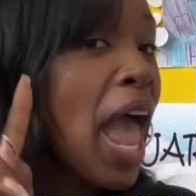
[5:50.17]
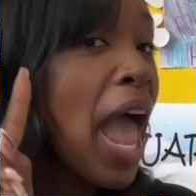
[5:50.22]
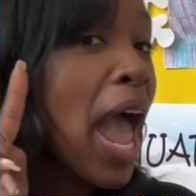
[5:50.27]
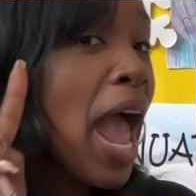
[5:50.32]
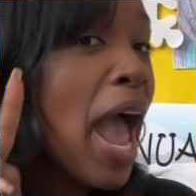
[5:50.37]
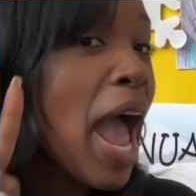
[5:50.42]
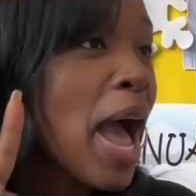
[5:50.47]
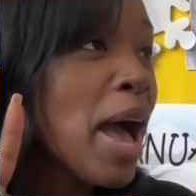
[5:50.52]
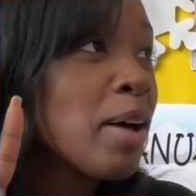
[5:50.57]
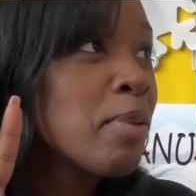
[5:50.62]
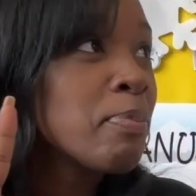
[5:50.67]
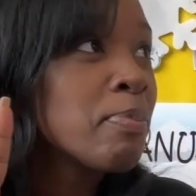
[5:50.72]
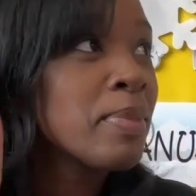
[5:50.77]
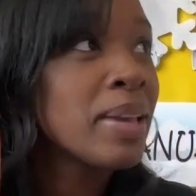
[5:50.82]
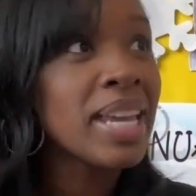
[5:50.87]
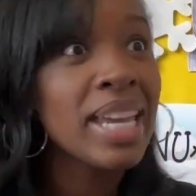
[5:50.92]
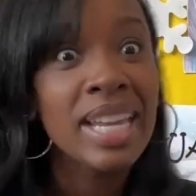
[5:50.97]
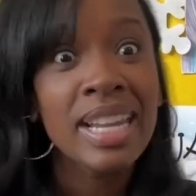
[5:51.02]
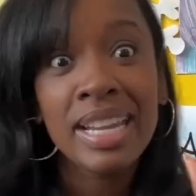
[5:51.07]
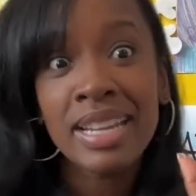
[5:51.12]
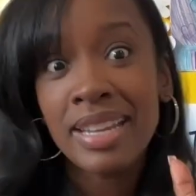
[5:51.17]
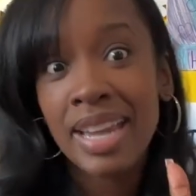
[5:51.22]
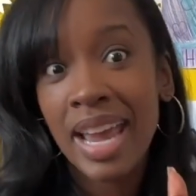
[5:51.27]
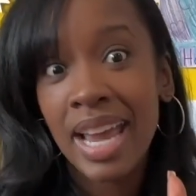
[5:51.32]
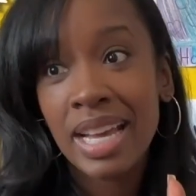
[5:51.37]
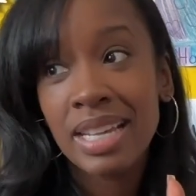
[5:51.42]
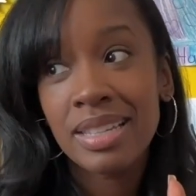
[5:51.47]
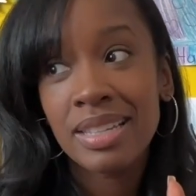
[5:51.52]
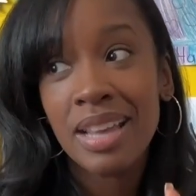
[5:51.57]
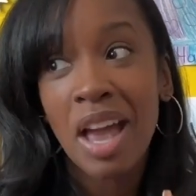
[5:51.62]
How many
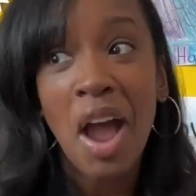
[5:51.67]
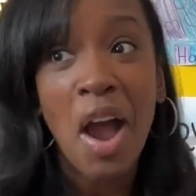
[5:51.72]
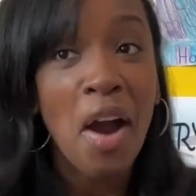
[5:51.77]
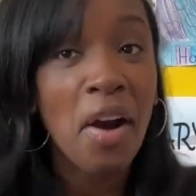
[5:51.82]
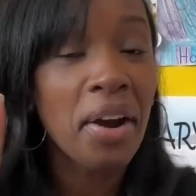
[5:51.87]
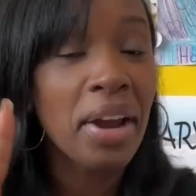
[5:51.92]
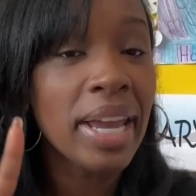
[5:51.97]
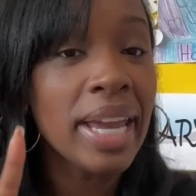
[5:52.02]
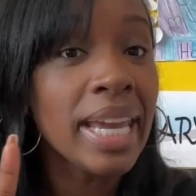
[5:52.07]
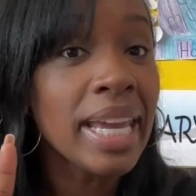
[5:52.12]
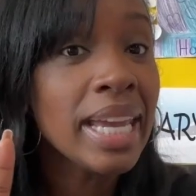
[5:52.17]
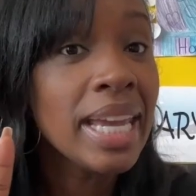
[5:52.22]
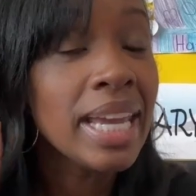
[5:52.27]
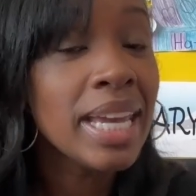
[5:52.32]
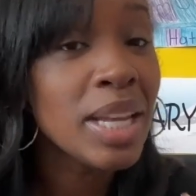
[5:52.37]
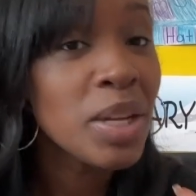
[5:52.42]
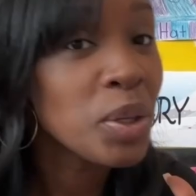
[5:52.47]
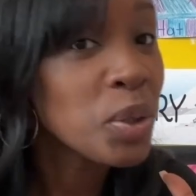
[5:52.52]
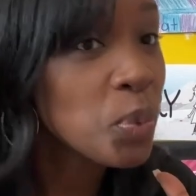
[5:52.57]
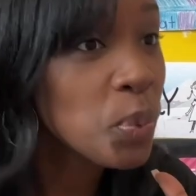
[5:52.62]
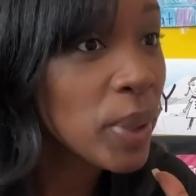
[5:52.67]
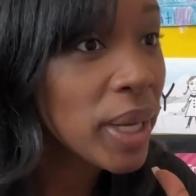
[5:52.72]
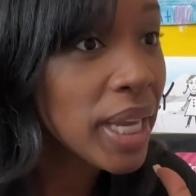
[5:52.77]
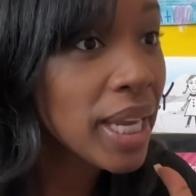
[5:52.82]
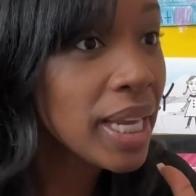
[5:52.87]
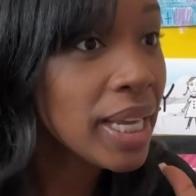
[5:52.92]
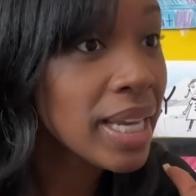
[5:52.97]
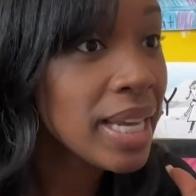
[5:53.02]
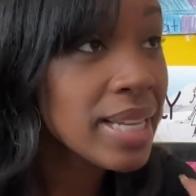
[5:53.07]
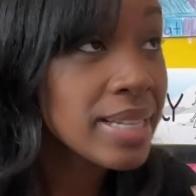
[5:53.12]
days are in a
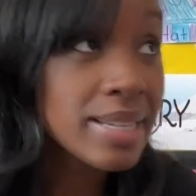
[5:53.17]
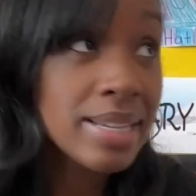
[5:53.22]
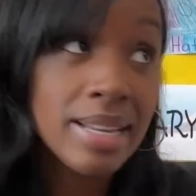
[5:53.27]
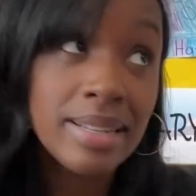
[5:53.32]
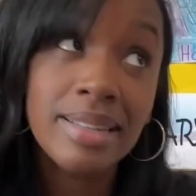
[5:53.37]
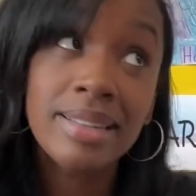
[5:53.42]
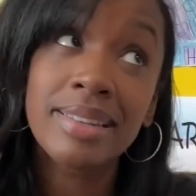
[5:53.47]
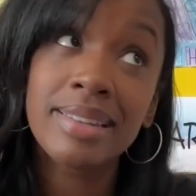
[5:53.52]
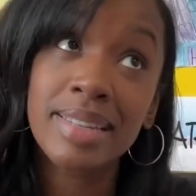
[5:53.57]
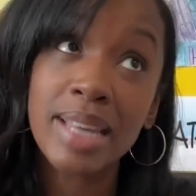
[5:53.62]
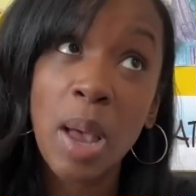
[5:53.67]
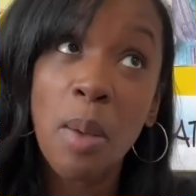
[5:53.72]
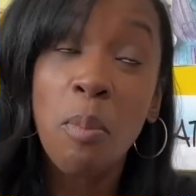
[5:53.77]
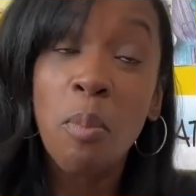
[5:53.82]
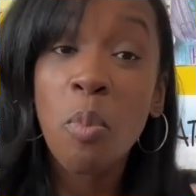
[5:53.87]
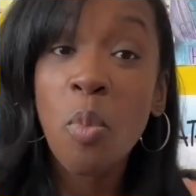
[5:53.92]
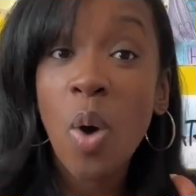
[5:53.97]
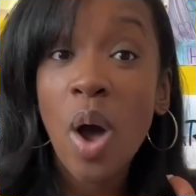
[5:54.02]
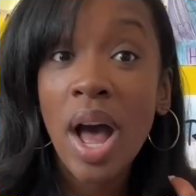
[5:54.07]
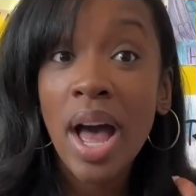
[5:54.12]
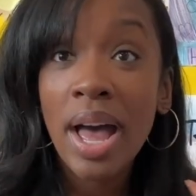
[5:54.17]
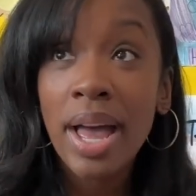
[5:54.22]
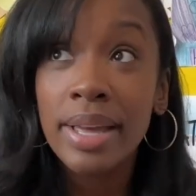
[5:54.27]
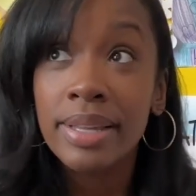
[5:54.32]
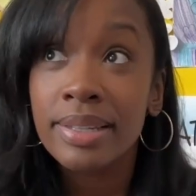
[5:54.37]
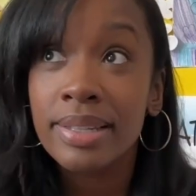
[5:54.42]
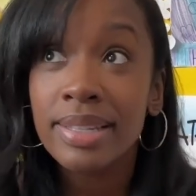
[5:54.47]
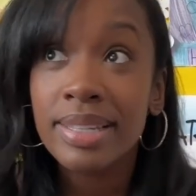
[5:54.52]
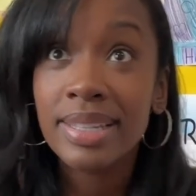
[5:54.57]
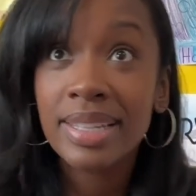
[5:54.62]
week? Did
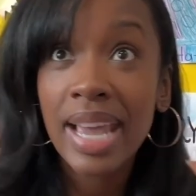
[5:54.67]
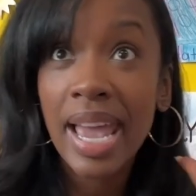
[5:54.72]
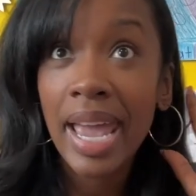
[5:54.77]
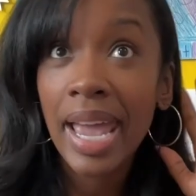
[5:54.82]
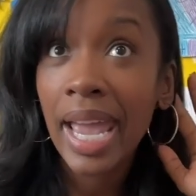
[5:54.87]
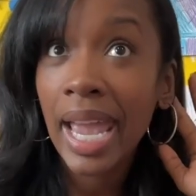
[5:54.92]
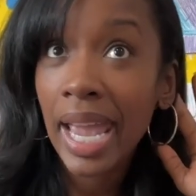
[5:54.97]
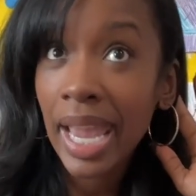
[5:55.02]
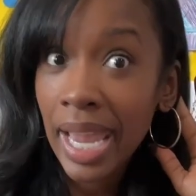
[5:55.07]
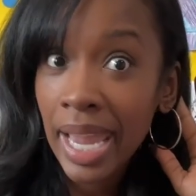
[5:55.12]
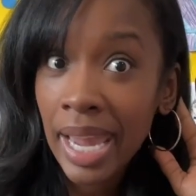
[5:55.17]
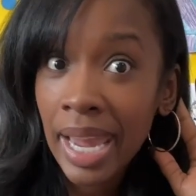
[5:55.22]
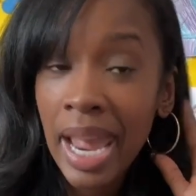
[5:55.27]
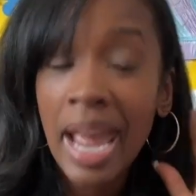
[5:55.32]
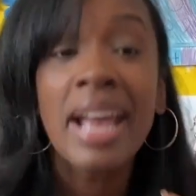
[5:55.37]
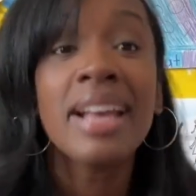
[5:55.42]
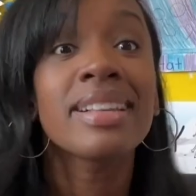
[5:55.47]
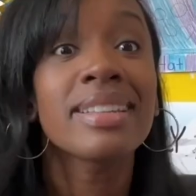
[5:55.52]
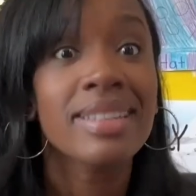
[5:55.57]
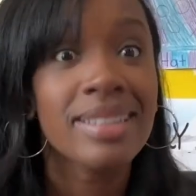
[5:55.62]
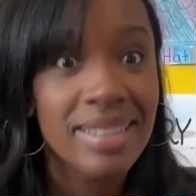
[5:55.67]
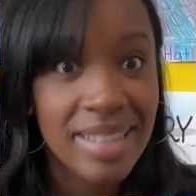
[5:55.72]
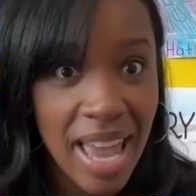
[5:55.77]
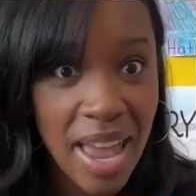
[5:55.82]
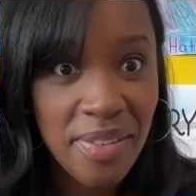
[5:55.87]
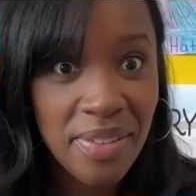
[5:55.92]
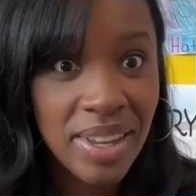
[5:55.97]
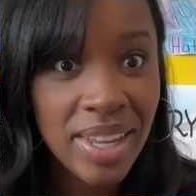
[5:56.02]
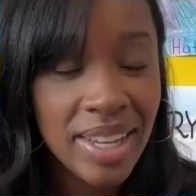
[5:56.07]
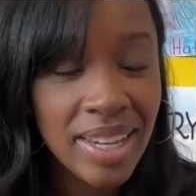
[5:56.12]
someone say
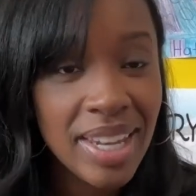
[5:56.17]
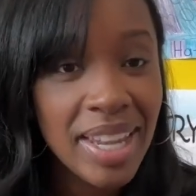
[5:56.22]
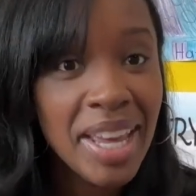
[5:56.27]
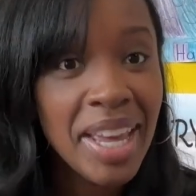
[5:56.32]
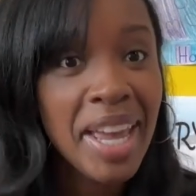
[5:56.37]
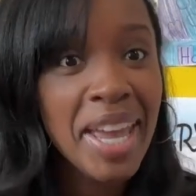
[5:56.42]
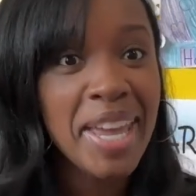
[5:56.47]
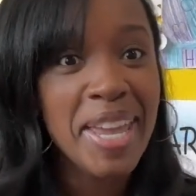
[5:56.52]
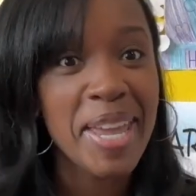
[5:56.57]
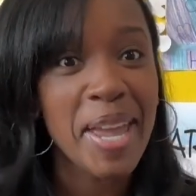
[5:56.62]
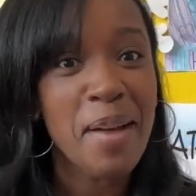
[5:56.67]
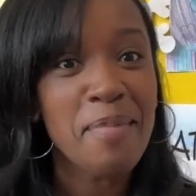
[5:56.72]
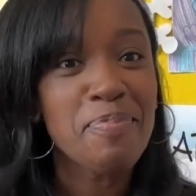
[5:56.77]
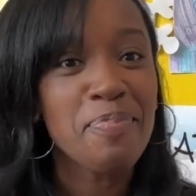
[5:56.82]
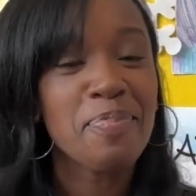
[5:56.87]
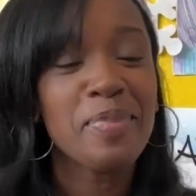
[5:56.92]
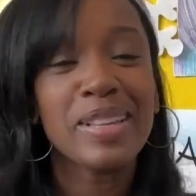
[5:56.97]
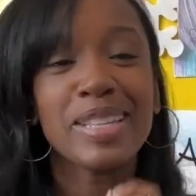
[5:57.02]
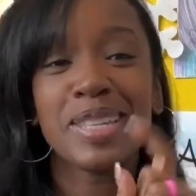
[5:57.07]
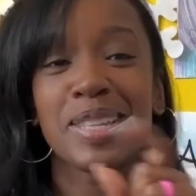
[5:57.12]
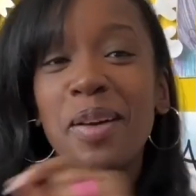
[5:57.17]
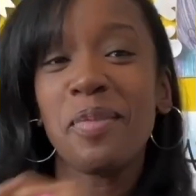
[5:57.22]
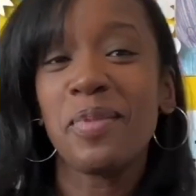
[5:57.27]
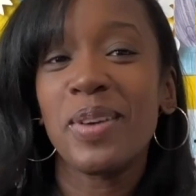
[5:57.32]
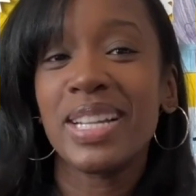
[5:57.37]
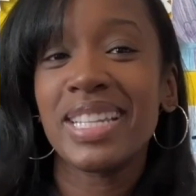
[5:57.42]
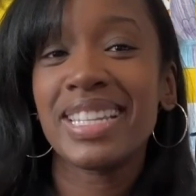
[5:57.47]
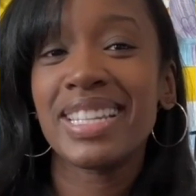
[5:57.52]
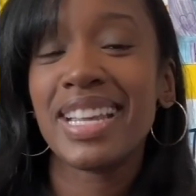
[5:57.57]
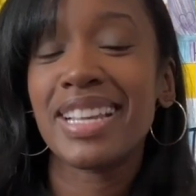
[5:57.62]
seven? Yep,
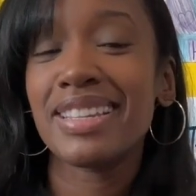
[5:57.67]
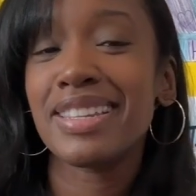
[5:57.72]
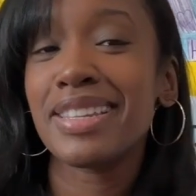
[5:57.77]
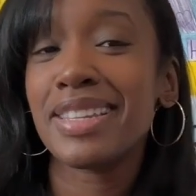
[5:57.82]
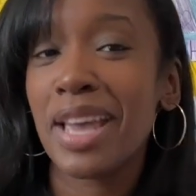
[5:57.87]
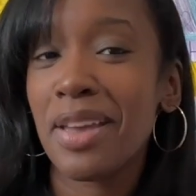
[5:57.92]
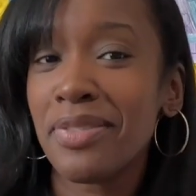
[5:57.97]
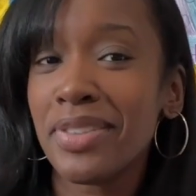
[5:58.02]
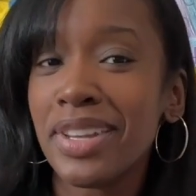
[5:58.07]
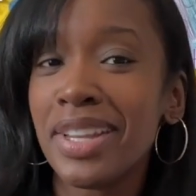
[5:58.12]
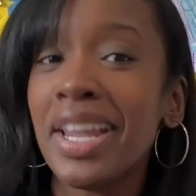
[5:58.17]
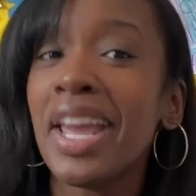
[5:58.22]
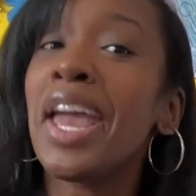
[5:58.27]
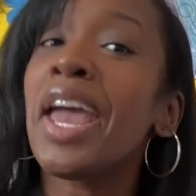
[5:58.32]
someone said seven.